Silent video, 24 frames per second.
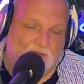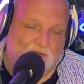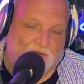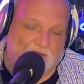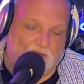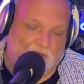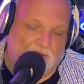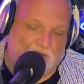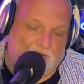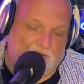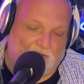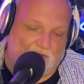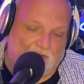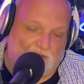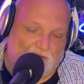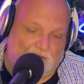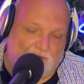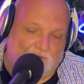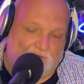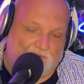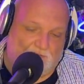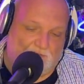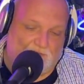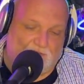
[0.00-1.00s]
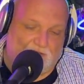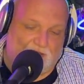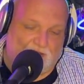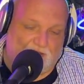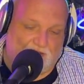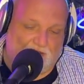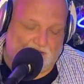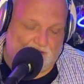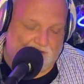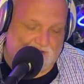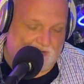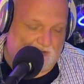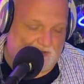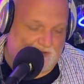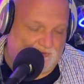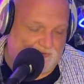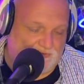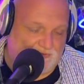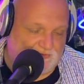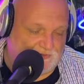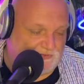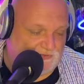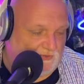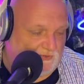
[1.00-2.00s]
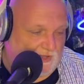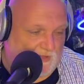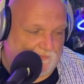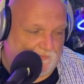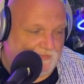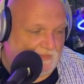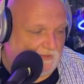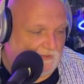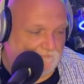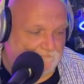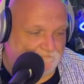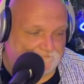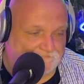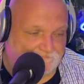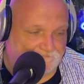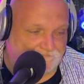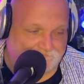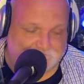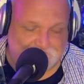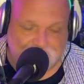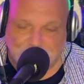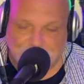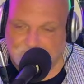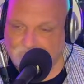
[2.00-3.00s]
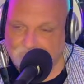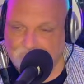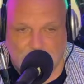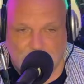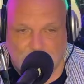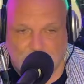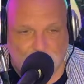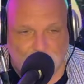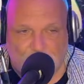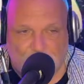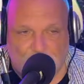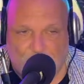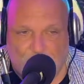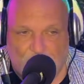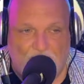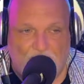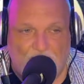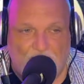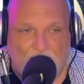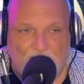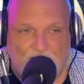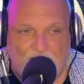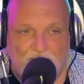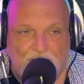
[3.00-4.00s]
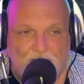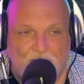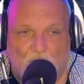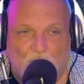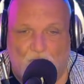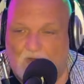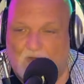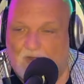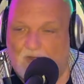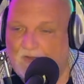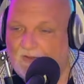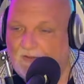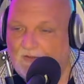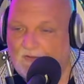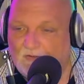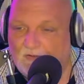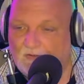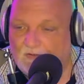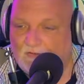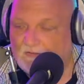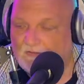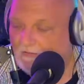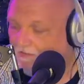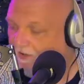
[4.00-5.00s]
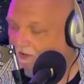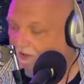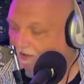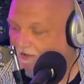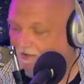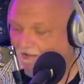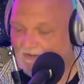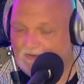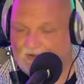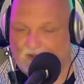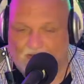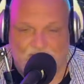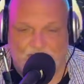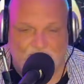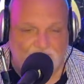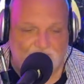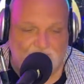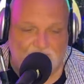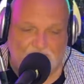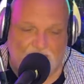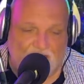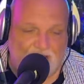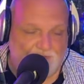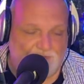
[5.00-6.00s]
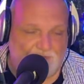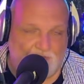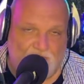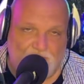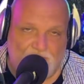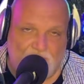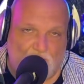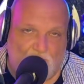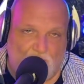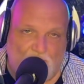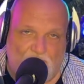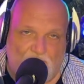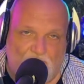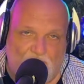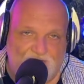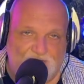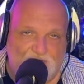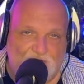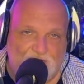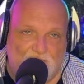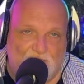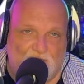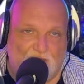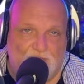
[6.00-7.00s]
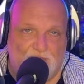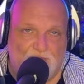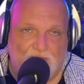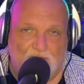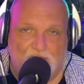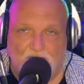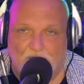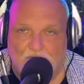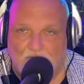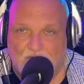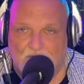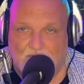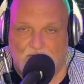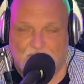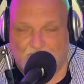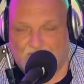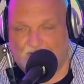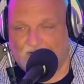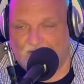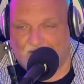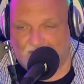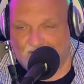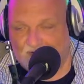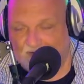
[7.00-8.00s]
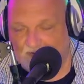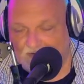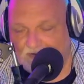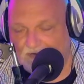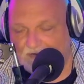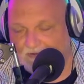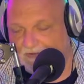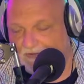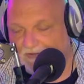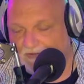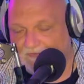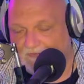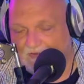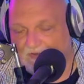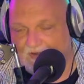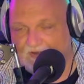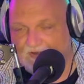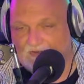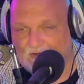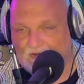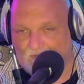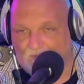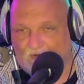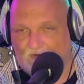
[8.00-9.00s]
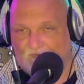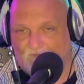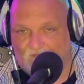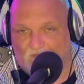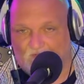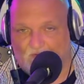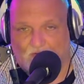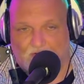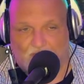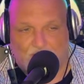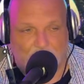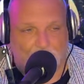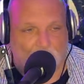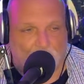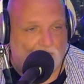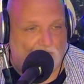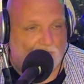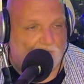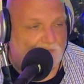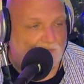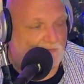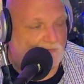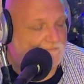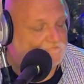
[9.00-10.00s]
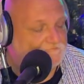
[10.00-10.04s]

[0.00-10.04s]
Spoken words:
that I just dropped there. I don't know why, and I have no idea why that's so popular. I mean, cute kittens are pretty fucking adorable,